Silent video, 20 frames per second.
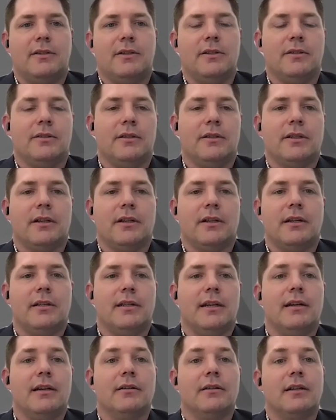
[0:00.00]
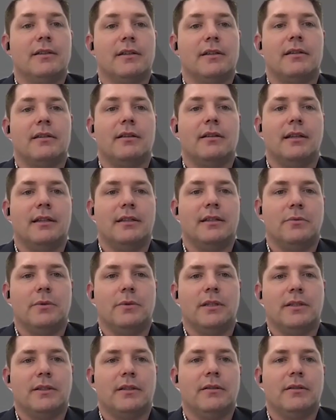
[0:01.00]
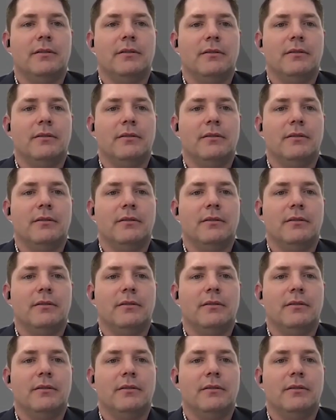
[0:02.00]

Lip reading: decision to shut it down because it's the least risk